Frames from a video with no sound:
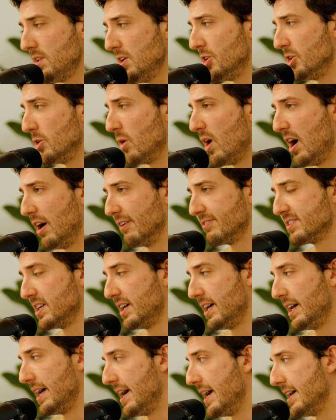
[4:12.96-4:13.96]
who,
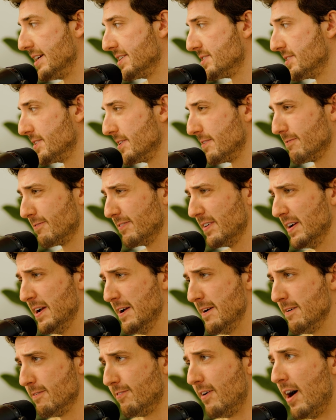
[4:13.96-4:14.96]
after a sort of
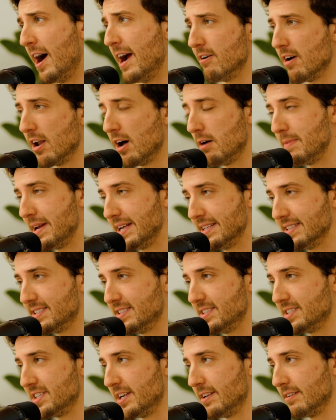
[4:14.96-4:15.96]
fire alarm
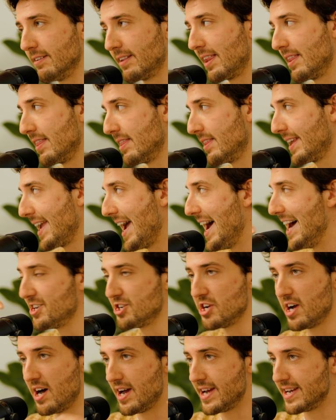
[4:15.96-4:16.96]
incident,
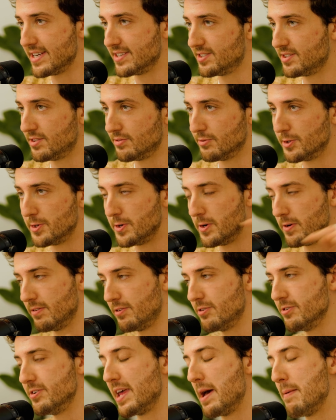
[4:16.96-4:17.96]
catch eyes through
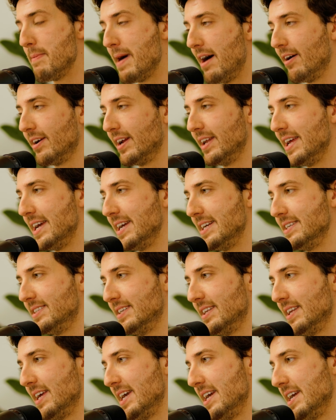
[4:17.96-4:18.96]
their
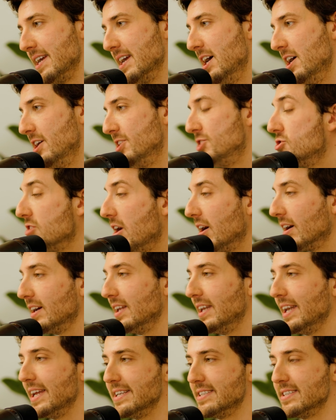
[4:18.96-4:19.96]
balconies, and he
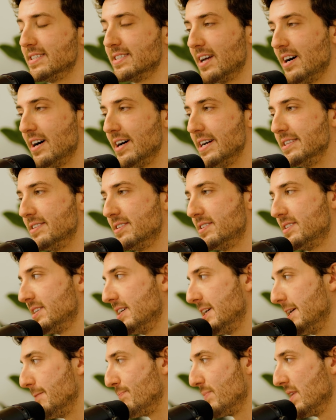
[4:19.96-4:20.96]
drunkenly decides
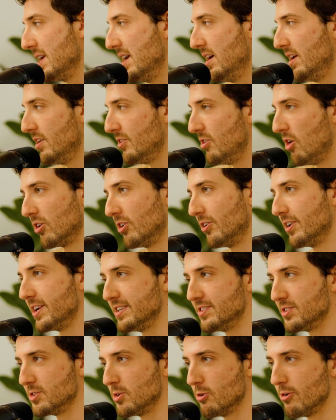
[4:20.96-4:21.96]
to knock on
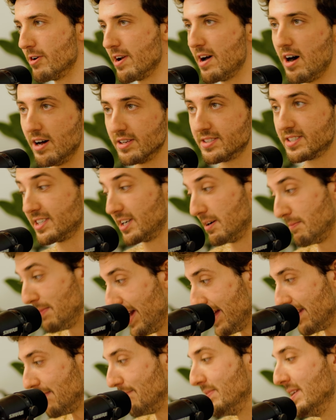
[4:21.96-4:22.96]
his door and ask to come
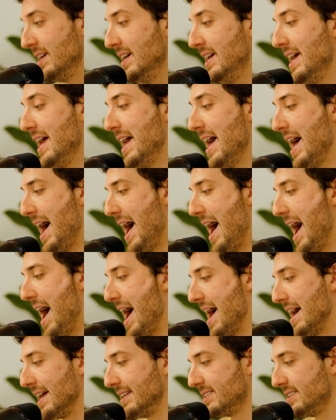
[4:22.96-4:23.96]
in.
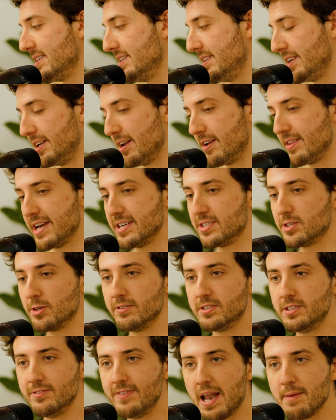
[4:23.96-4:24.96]
And, they
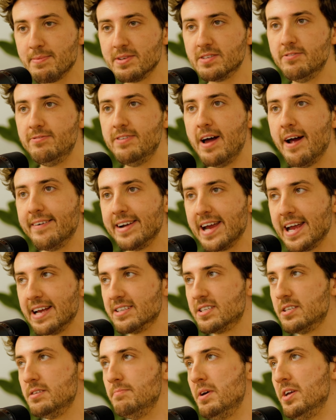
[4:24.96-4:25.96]
sort of develop this very
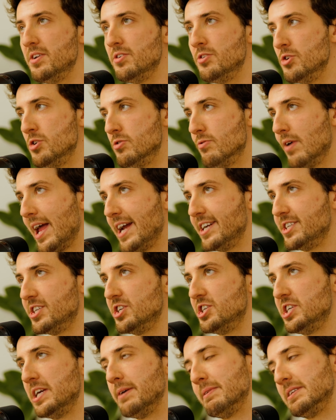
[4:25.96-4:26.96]
intimate new
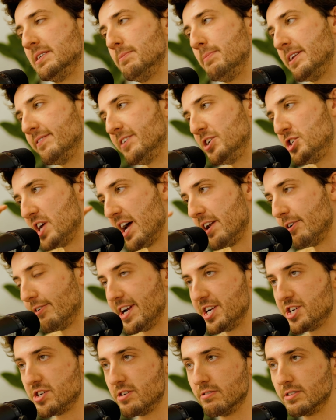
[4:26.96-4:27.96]
relationship. There's a bit of a
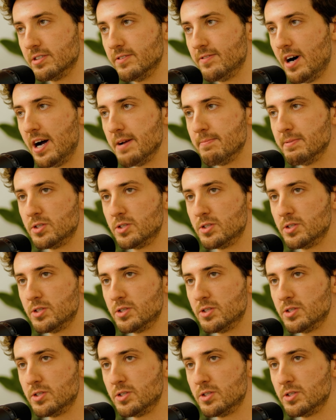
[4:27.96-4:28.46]
generational divide